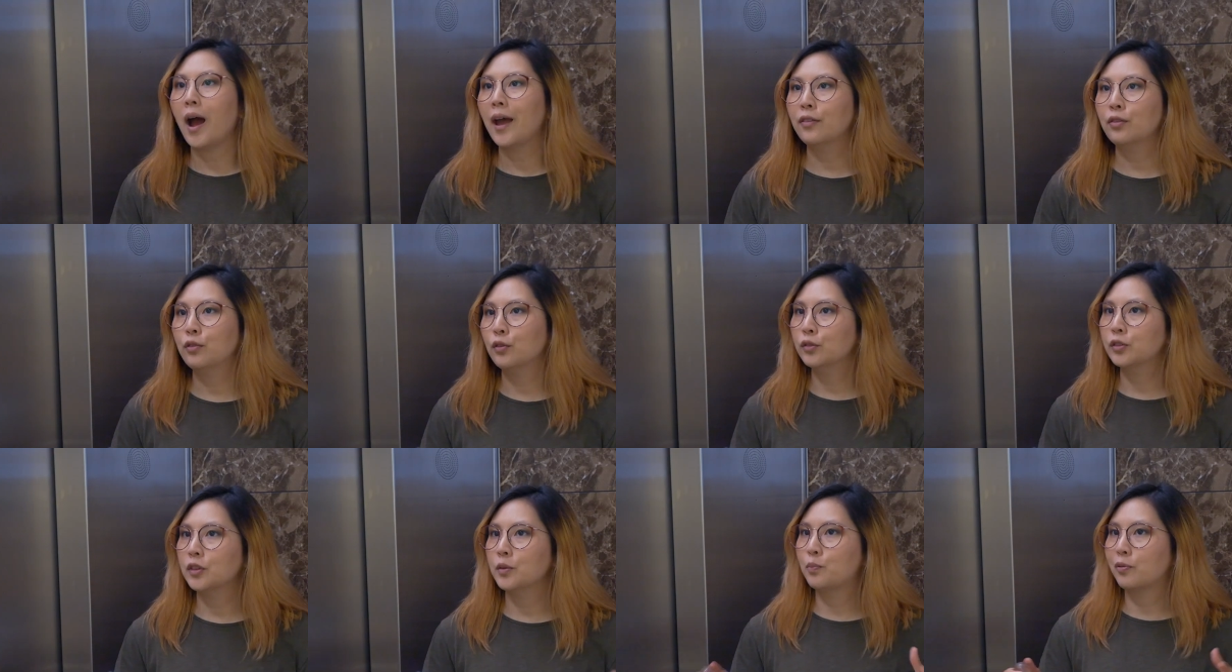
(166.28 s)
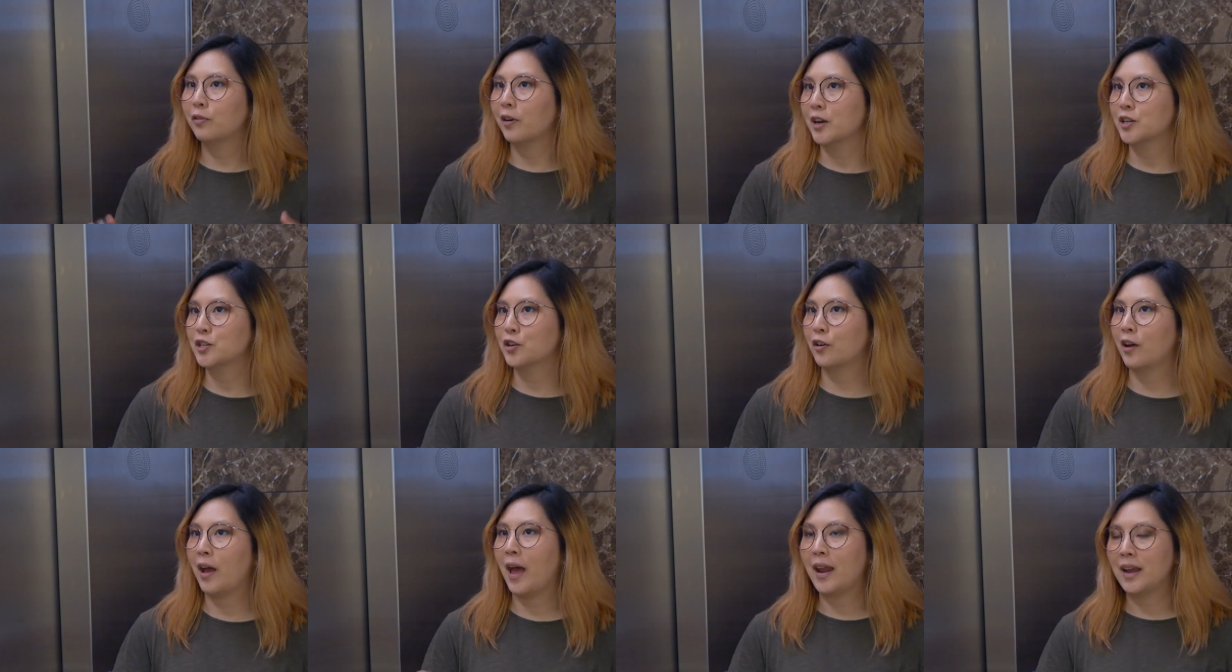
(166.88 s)
I thought the
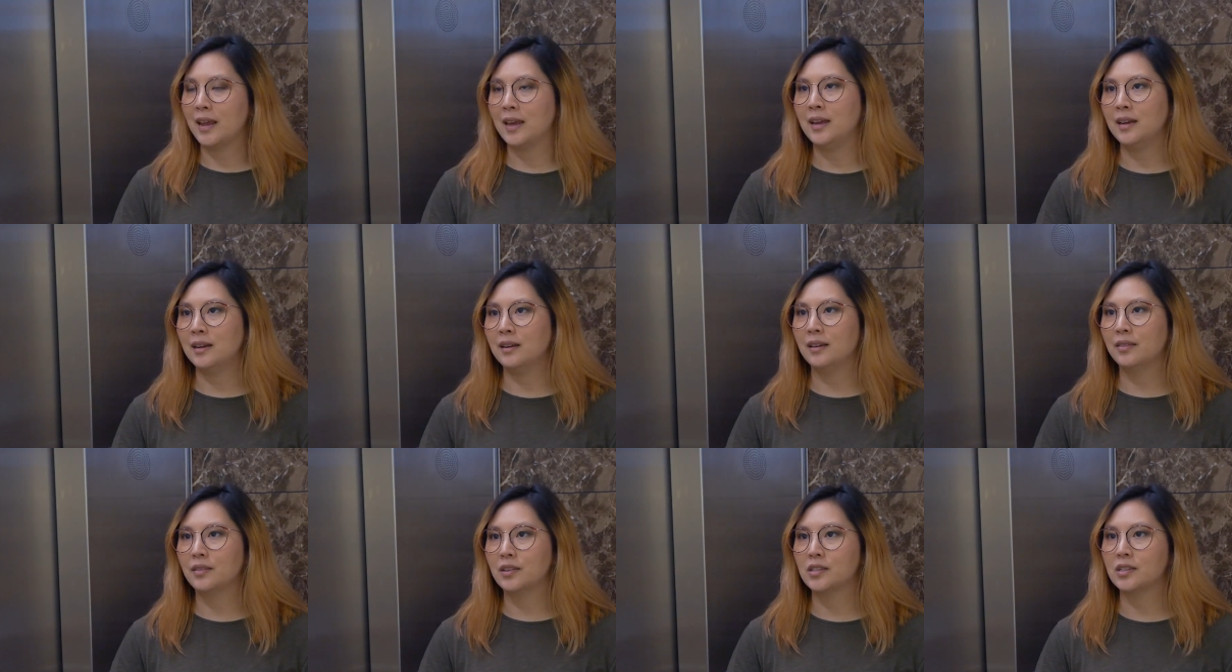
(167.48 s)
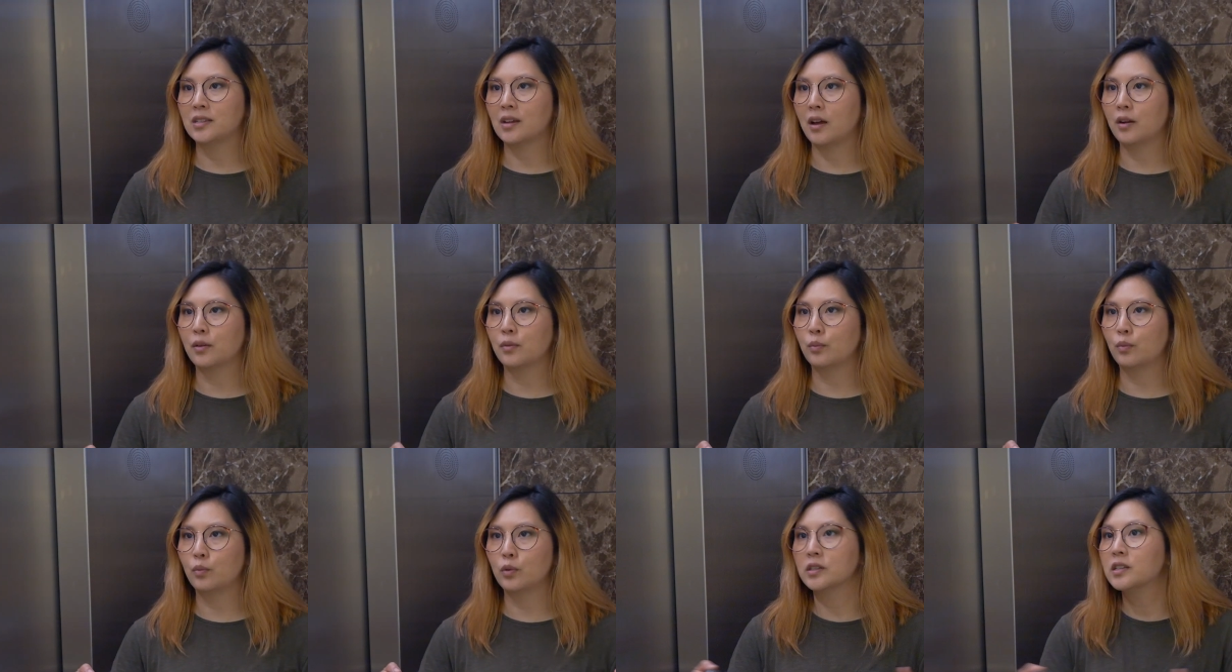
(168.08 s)
pressure and heat in the
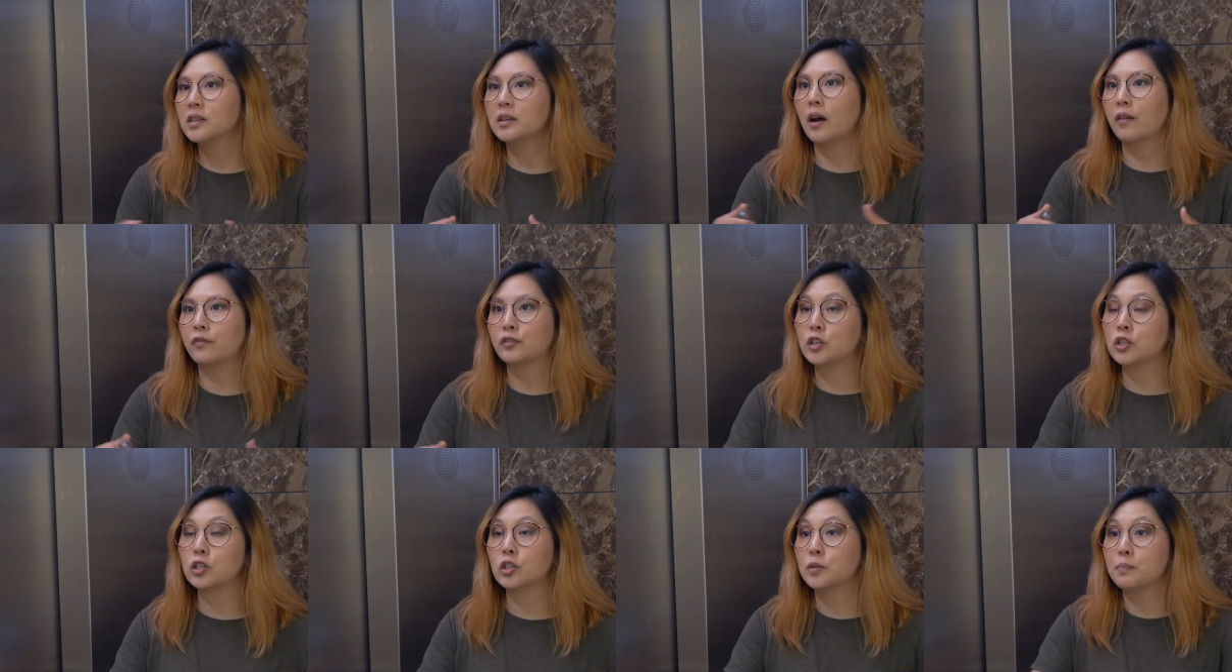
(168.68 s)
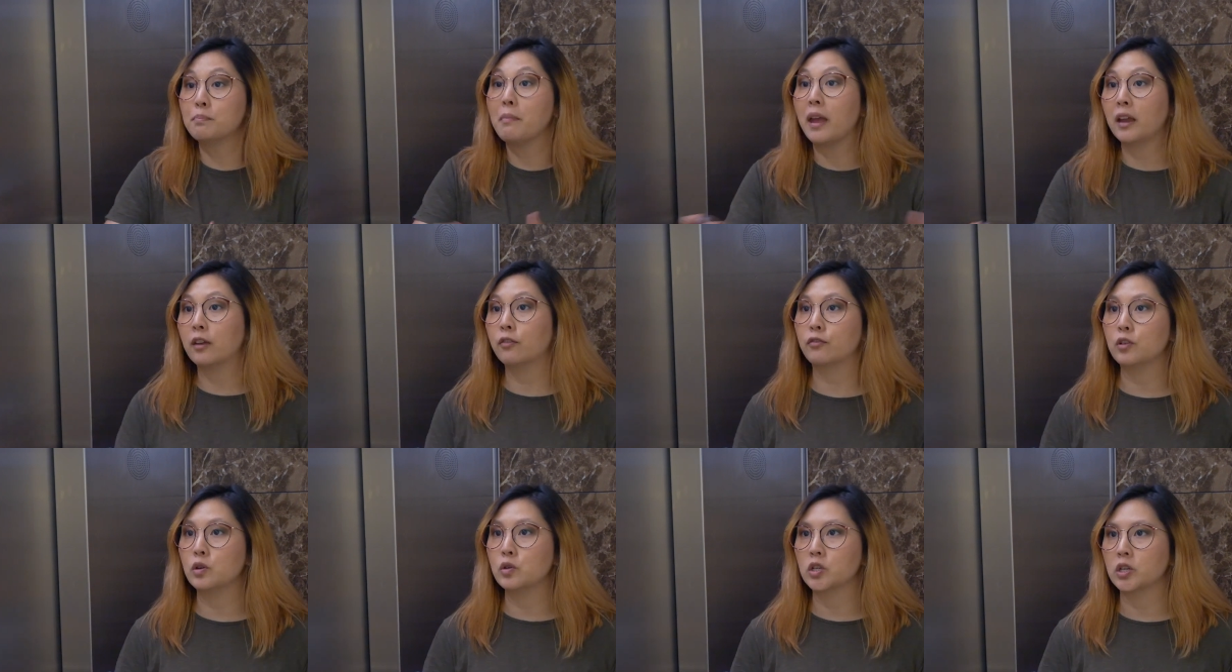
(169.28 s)
sun was enough to just make
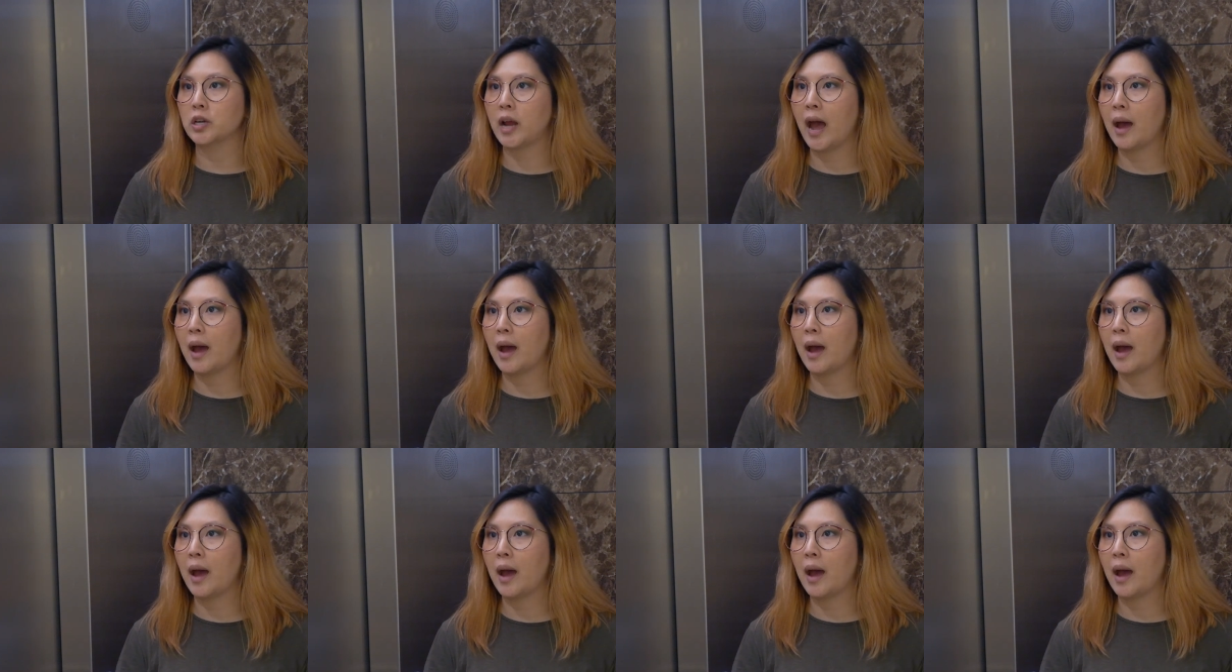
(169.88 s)
fusion